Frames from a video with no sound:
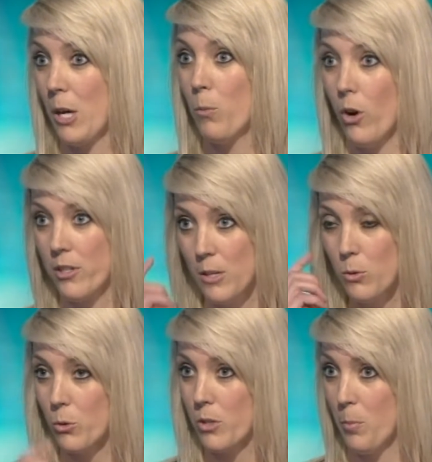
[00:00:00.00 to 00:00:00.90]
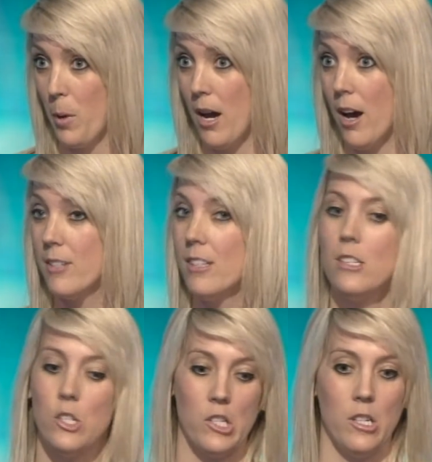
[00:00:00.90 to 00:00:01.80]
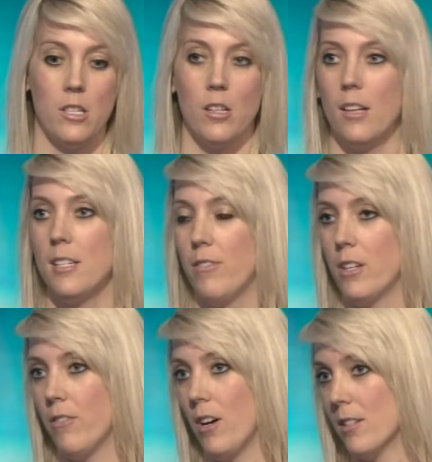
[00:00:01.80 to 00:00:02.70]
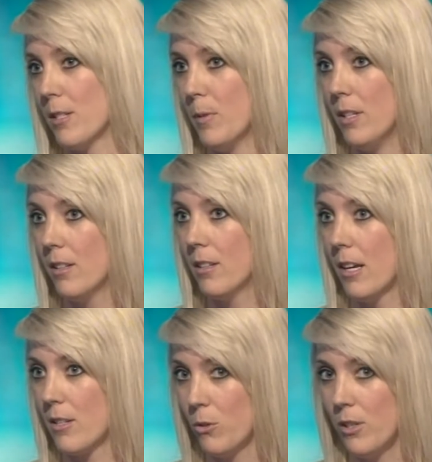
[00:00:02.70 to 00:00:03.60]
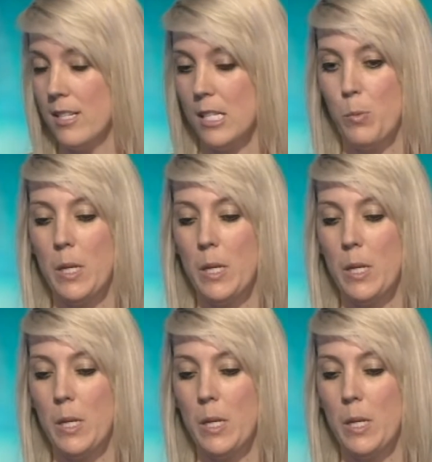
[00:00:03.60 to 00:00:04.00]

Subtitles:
So there was, and it was all done by ice. This is just a scientific advancement, that's all it is.